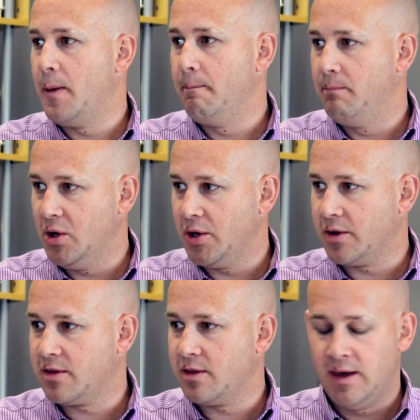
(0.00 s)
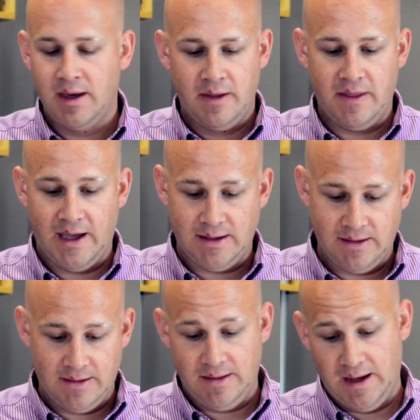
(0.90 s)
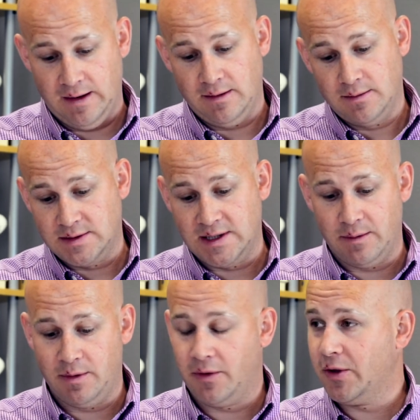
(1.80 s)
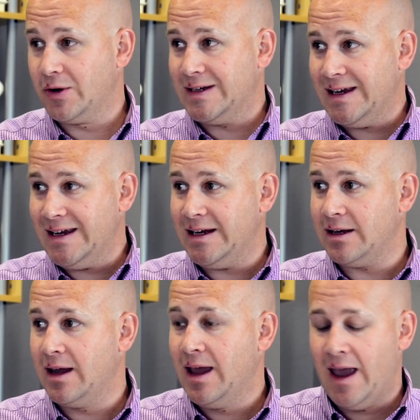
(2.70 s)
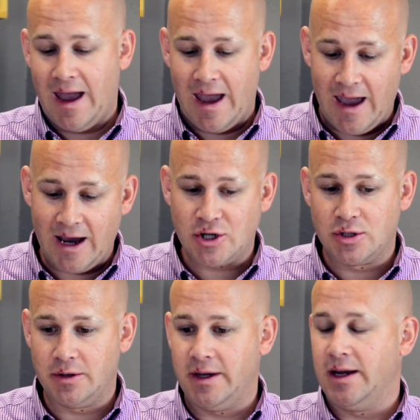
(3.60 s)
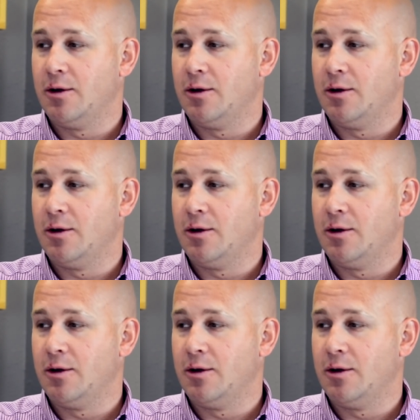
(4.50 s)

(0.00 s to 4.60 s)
the books that Senate Bill 13 actually